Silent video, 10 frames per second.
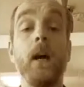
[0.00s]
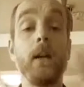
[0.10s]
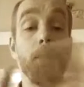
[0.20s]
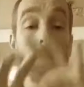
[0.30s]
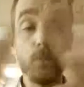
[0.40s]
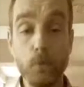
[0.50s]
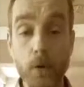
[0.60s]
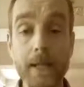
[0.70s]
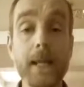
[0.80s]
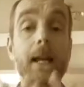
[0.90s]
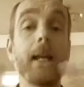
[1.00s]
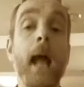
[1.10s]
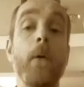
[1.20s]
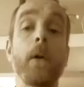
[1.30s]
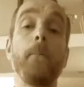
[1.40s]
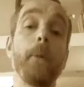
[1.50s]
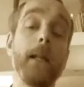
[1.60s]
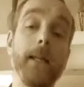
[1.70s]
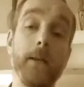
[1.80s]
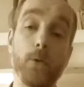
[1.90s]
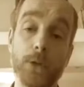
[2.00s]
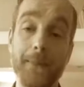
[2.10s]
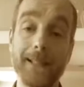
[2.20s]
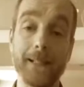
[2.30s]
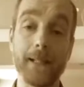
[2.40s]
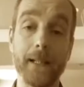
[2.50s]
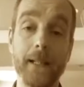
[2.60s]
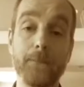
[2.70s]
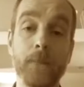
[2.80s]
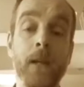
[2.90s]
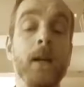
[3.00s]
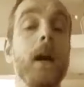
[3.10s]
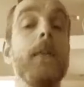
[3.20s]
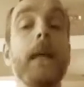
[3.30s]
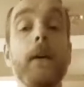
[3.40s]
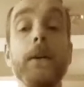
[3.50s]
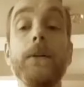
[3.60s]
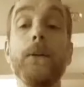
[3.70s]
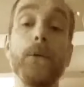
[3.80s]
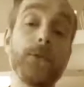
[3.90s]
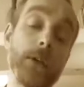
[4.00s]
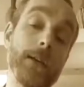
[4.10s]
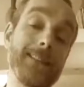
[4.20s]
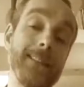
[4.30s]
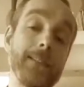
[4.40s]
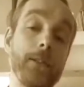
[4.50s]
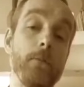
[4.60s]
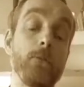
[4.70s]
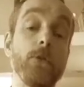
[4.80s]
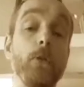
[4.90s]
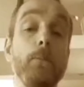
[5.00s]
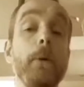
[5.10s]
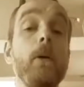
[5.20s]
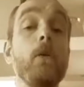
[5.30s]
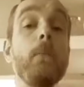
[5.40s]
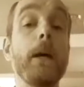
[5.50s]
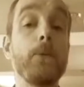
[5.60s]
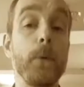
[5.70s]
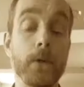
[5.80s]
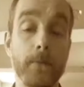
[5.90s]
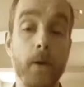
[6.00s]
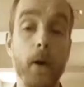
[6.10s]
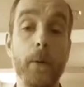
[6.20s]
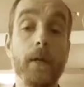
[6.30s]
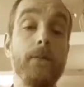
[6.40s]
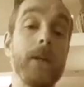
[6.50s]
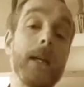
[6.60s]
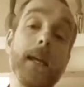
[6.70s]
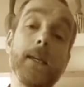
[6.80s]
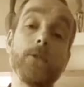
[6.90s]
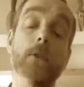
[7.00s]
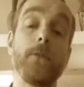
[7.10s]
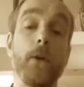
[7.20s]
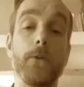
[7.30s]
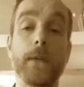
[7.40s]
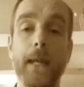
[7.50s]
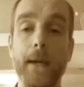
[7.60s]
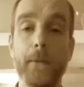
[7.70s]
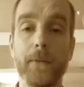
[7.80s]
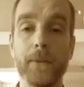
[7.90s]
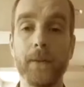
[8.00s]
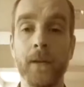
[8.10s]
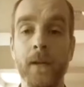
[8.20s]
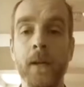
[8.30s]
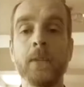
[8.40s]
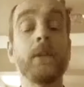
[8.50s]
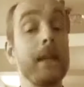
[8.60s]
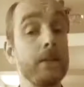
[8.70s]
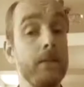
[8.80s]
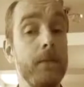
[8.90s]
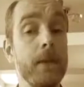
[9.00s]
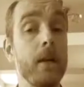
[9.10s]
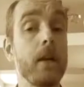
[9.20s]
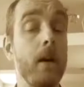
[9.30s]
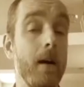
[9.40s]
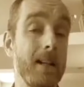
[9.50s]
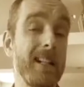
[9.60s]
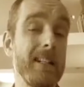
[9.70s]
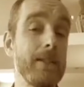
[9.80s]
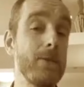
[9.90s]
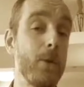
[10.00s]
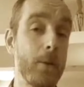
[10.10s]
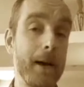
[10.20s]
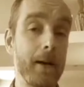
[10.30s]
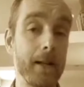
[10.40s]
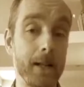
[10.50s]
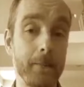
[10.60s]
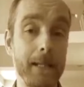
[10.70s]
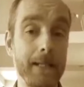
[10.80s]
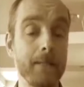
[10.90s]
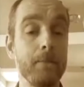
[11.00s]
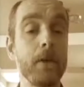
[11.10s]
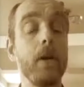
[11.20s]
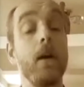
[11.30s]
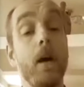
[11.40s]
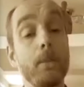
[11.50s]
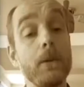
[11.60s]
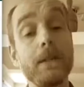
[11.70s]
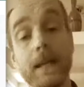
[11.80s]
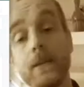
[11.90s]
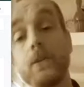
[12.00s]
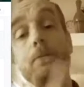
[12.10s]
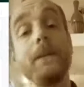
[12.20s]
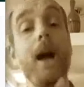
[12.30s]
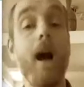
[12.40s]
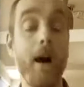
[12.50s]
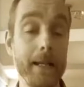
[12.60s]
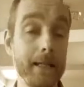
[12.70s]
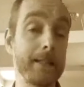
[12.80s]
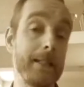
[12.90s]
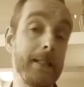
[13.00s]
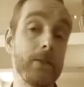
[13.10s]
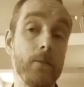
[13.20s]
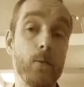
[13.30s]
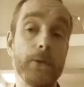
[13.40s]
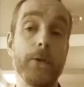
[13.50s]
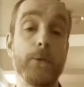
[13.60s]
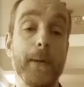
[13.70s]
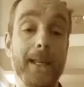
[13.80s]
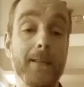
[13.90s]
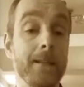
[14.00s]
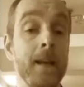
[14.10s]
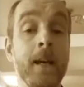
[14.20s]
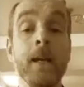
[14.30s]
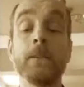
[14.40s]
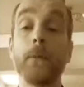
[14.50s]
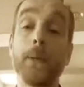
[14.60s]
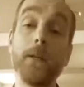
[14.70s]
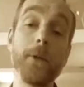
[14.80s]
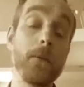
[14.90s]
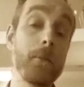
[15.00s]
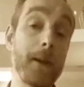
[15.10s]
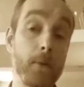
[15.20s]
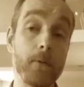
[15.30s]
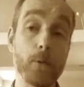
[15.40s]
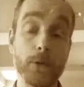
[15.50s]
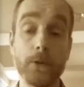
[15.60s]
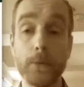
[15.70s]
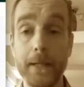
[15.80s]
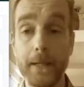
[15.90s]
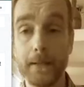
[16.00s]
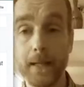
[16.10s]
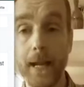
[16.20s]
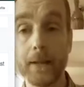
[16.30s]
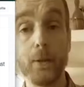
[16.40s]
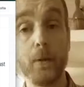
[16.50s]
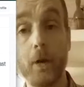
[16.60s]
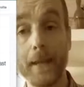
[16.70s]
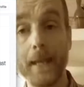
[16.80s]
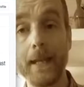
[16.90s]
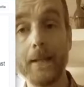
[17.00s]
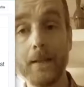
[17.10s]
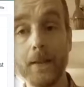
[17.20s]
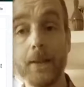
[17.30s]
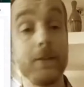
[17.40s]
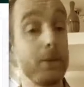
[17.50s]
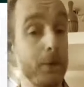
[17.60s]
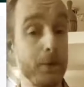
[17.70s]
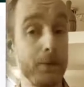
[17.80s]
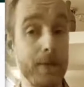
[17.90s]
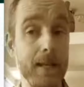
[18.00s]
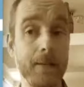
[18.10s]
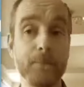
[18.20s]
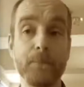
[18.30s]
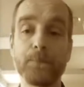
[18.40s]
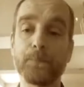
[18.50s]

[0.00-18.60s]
and it was running that account completely automatically. And then I used a system to build my Twitter following for each of those accounts. So that's something that I kind of need to talk about a little bit, but I'm going to take you behind the scenes of Auto Tweets. So when you become a member of Auto Tweets and you log in, this is what you'll see.